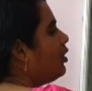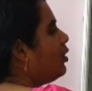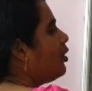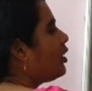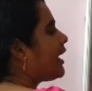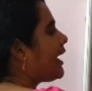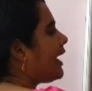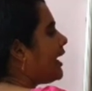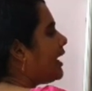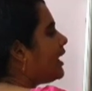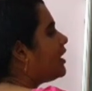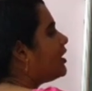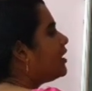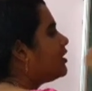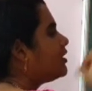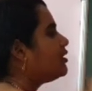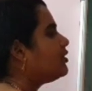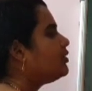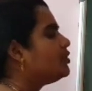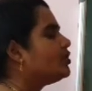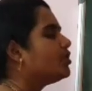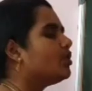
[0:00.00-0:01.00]
Okay,
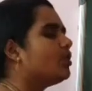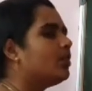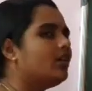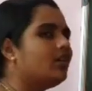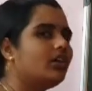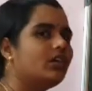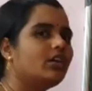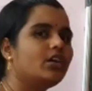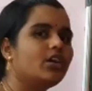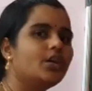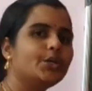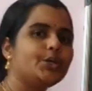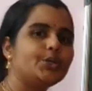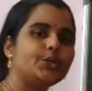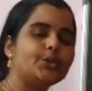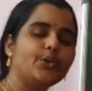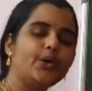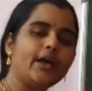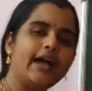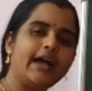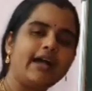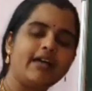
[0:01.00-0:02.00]
so
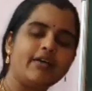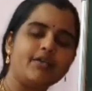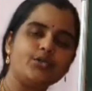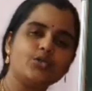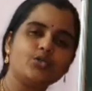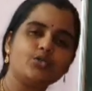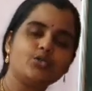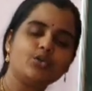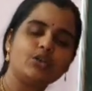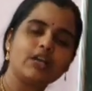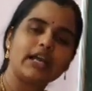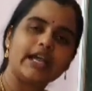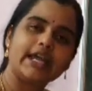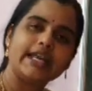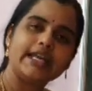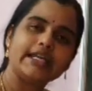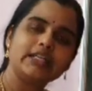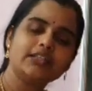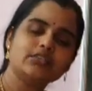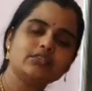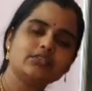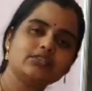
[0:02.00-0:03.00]
you have to
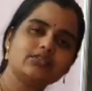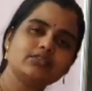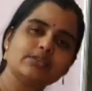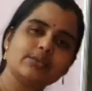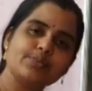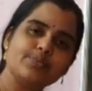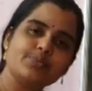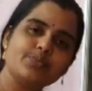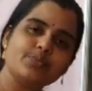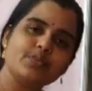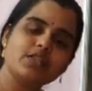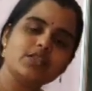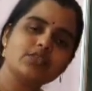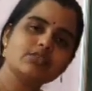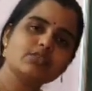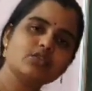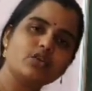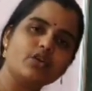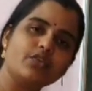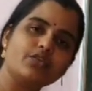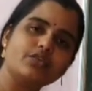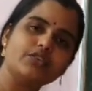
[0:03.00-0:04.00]
write the symbols
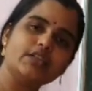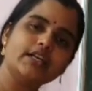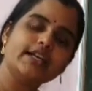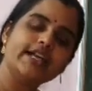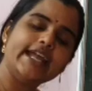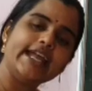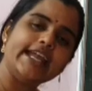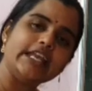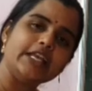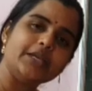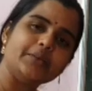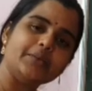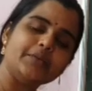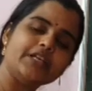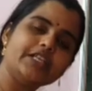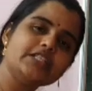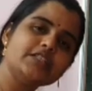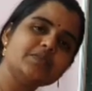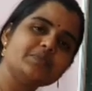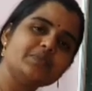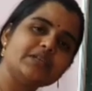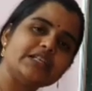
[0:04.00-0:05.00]
of the
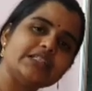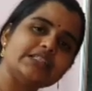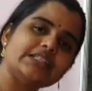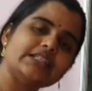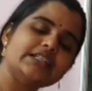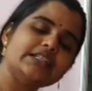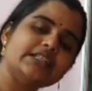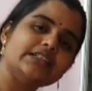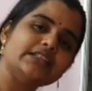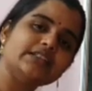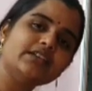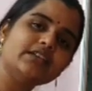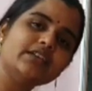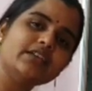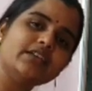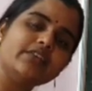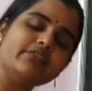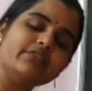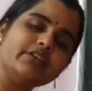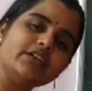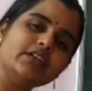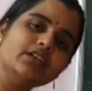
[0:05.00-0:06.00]
elements present in the
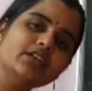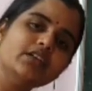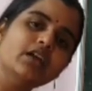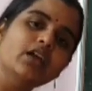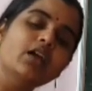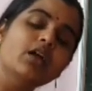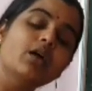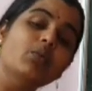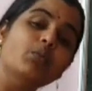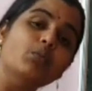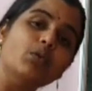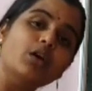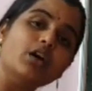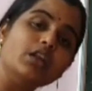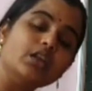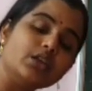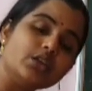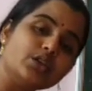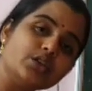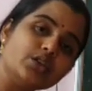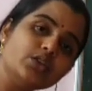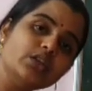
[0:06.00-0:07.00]
given
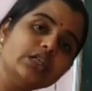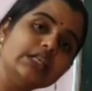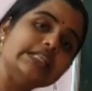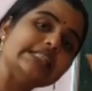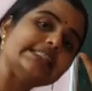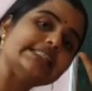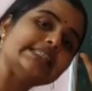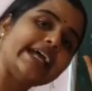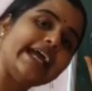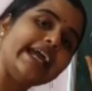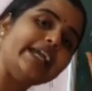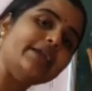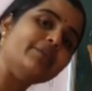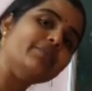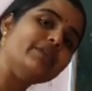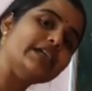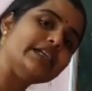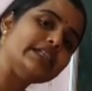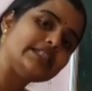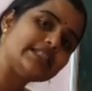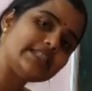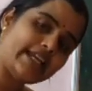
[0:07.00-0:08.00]
molecule side
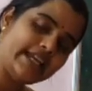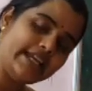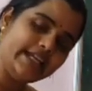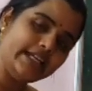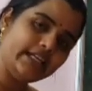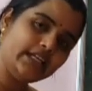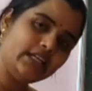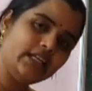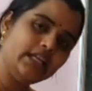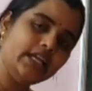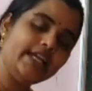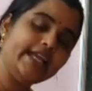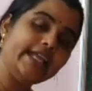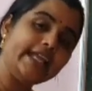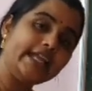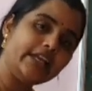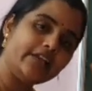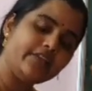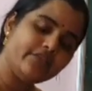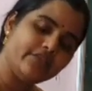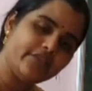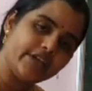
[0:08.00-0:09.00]
by side,
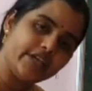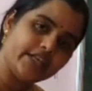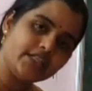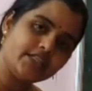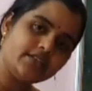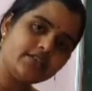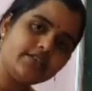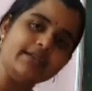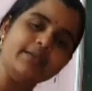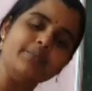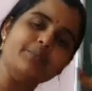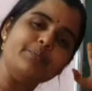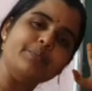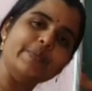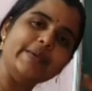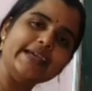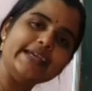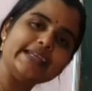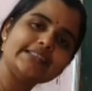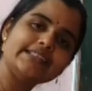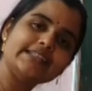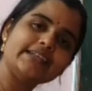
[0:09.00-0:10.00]
in which
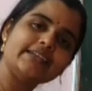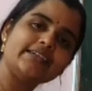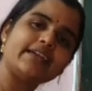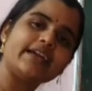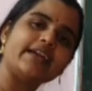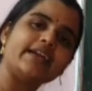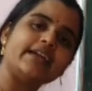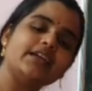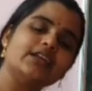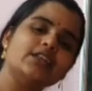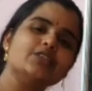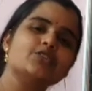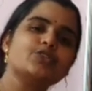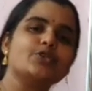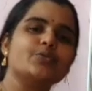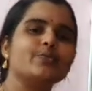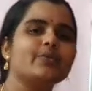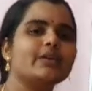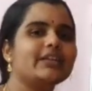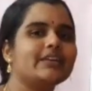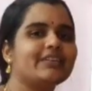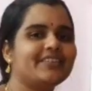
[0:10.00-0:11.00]
basic radical
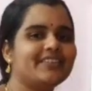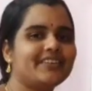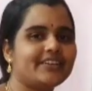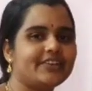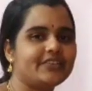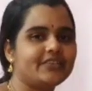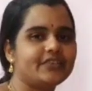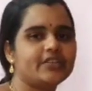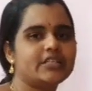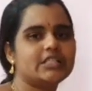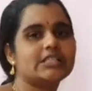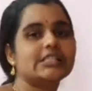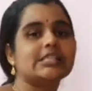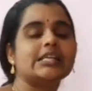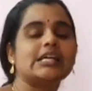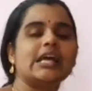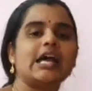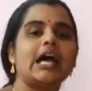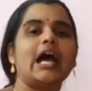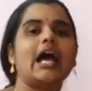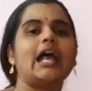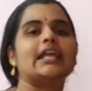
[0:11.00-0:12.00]
should be written first
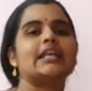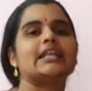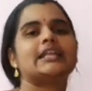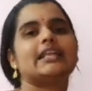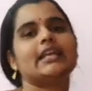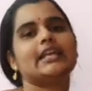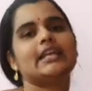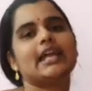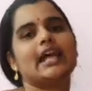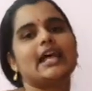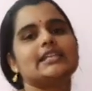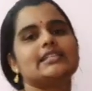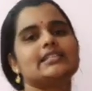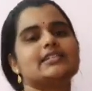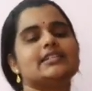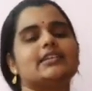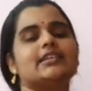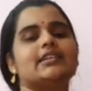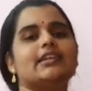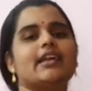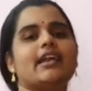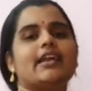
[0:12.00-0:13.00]
and then
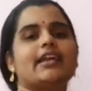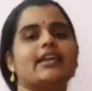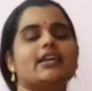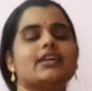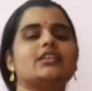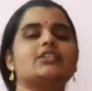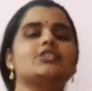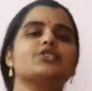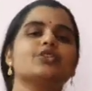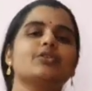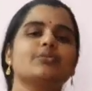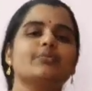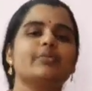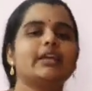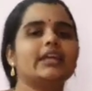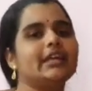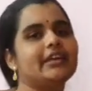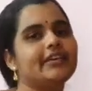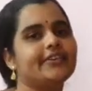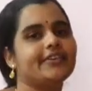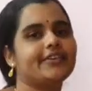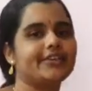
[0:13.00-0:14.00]
acidic radical should
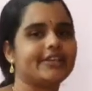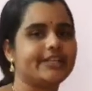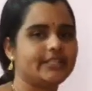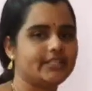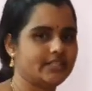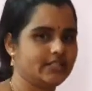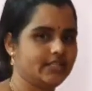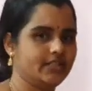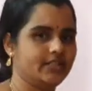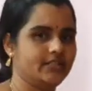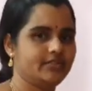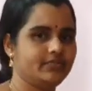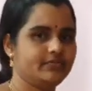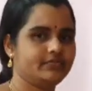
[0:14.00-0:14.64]
be written.